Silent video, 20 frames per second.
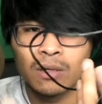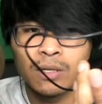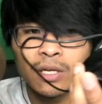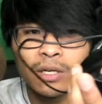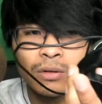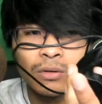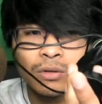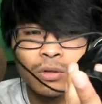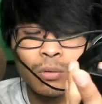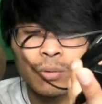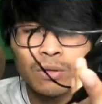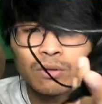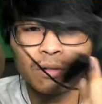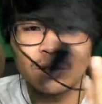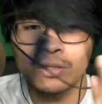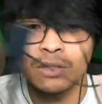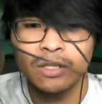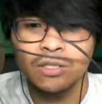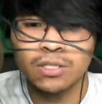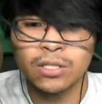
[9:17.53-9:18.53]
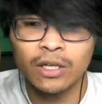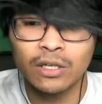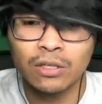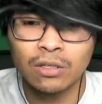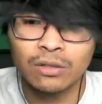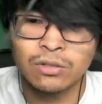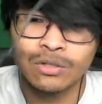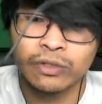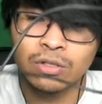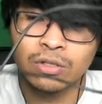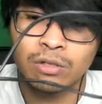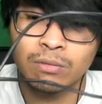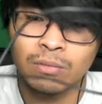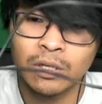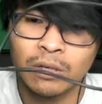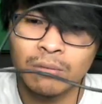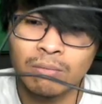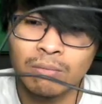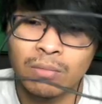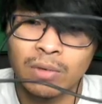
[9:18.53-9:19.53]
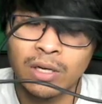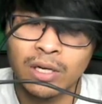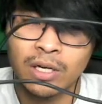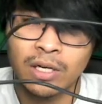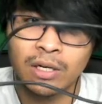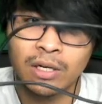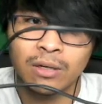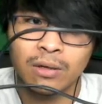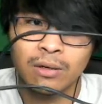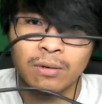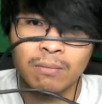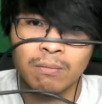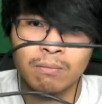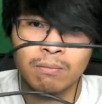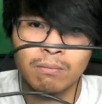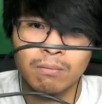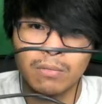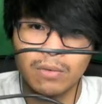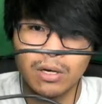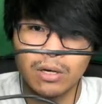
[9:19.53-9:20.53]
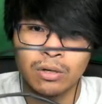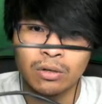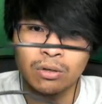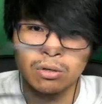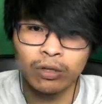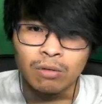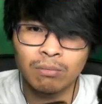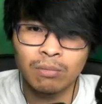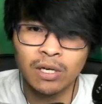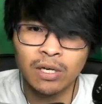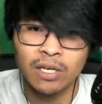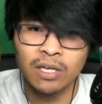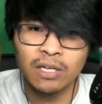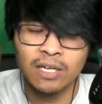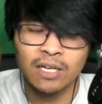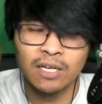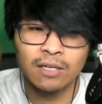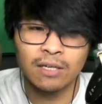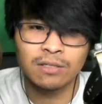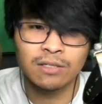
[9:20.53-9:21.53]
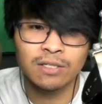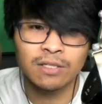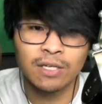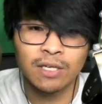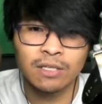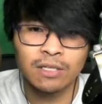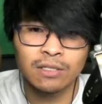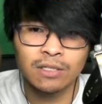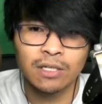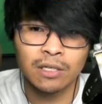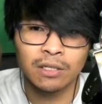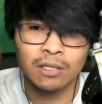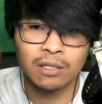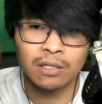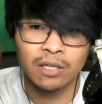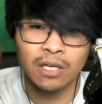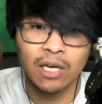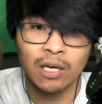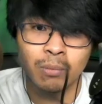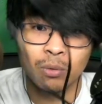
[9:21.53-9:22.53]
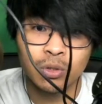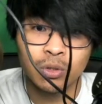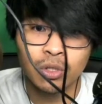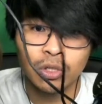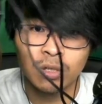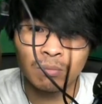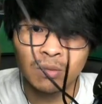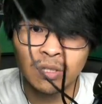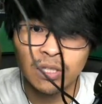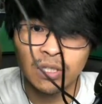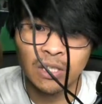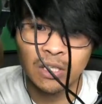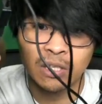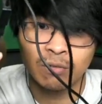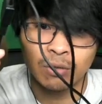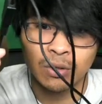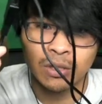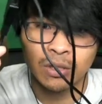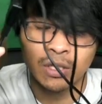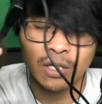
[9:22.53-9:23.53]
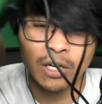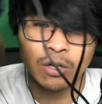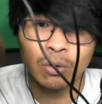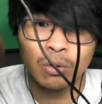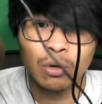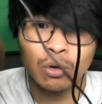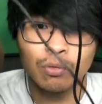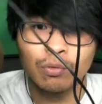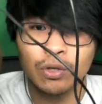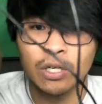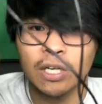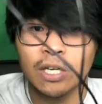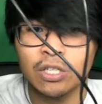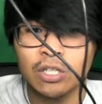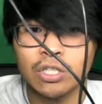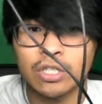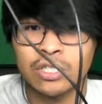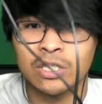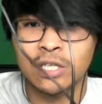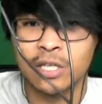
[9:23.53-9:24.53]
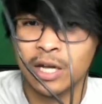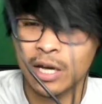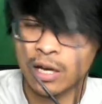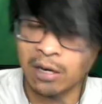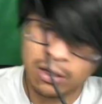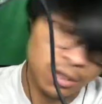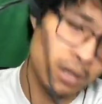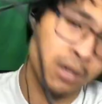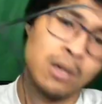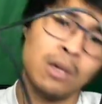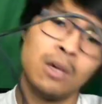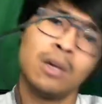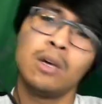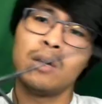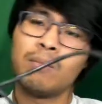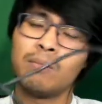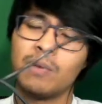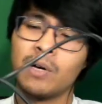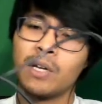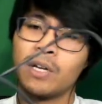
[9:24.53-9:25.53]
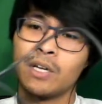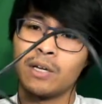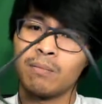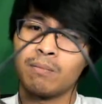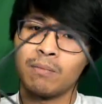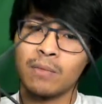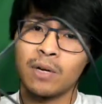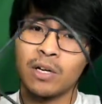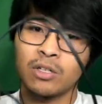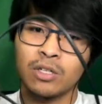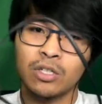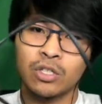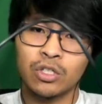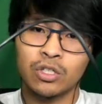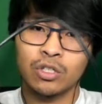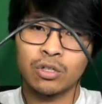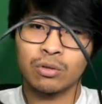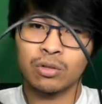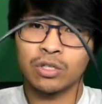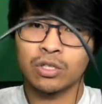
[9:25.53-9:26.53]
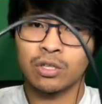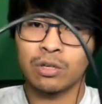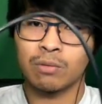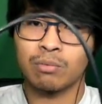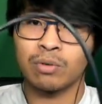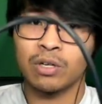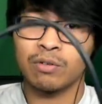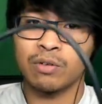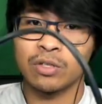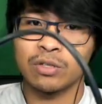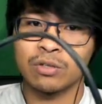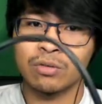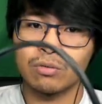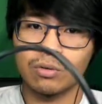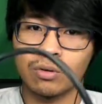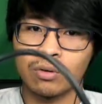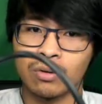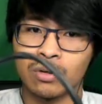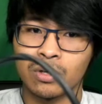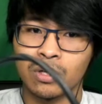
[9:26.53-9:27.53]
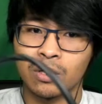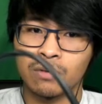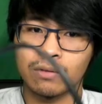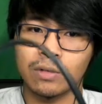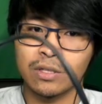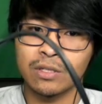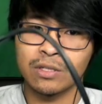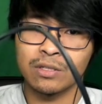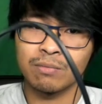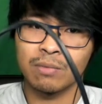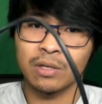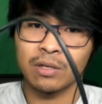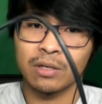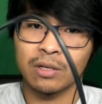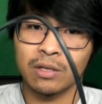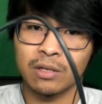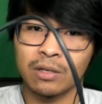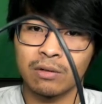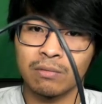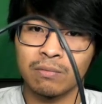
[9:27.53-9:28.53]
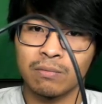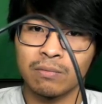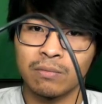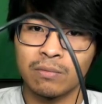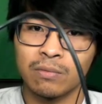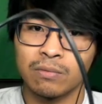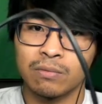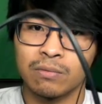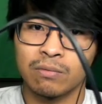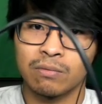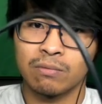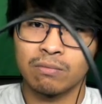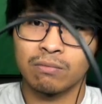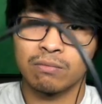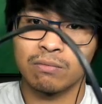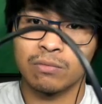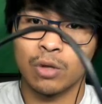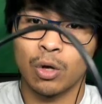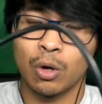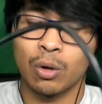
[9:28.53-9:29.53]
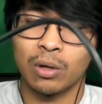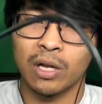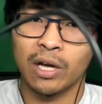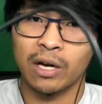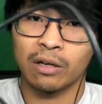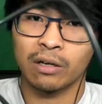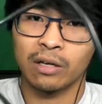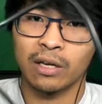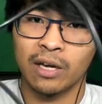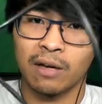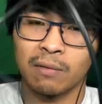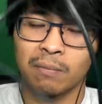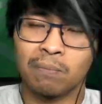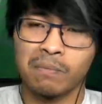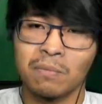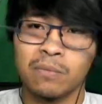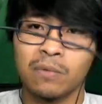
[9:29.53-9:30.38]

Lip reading: Now, the one thing that's kind of concerned me on my model, on my cans, is that the cables are completely different. And I don't know if you can actually see that. But I tried to show this on the previous recording of this, but no luck, yeah.